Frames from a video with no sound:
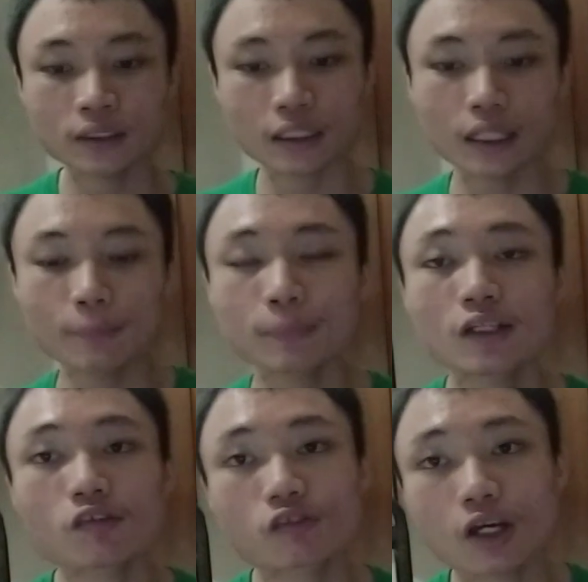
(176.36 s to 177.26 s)
It can be
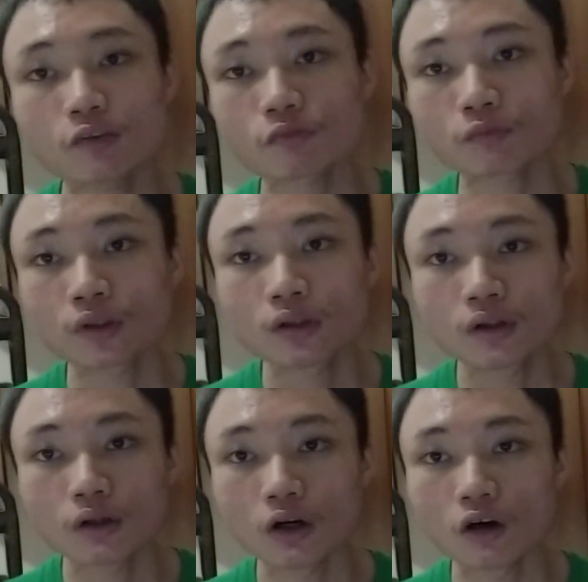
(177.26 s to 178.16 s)
in the shape
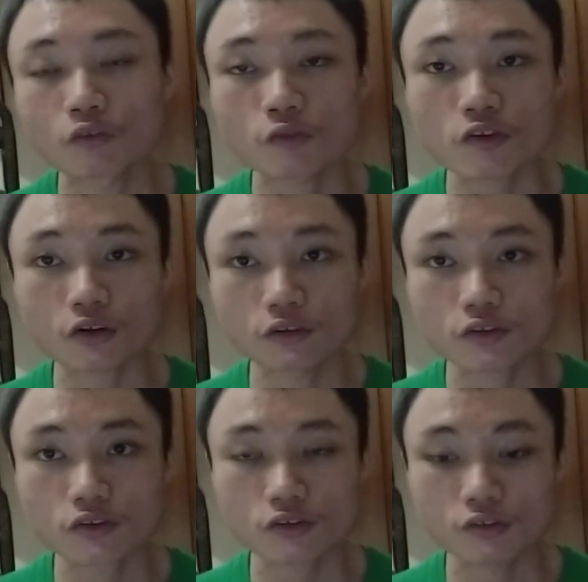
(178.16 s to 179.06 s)
of
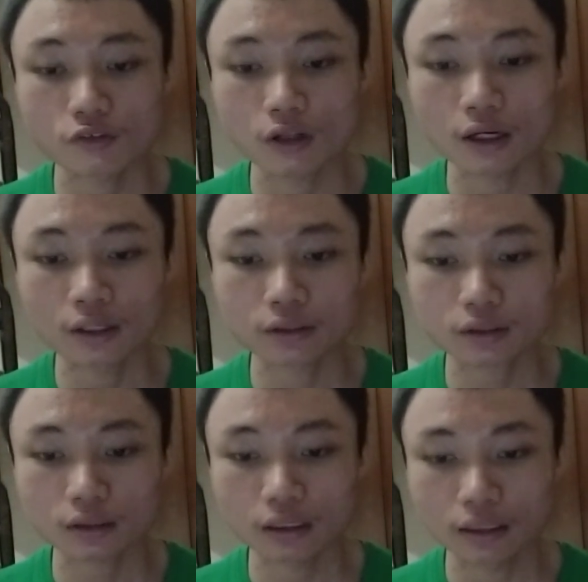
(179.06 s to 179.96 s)
physicals like
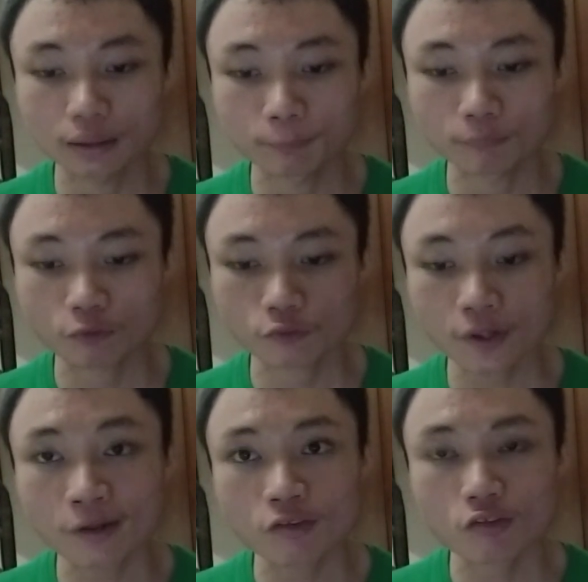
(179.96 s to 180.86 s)

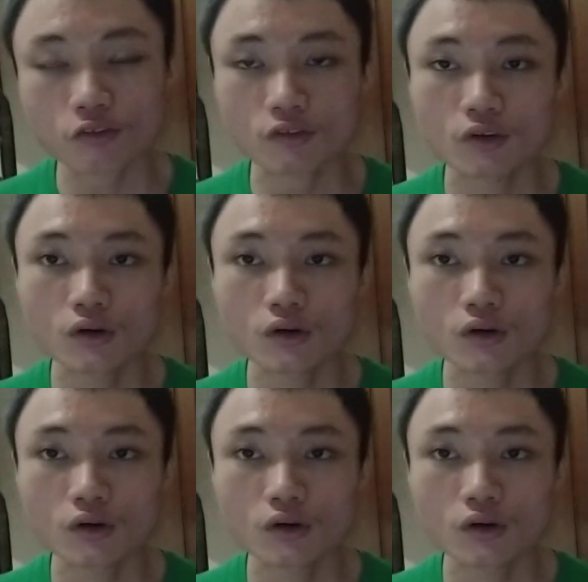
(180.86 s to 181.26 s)
fence,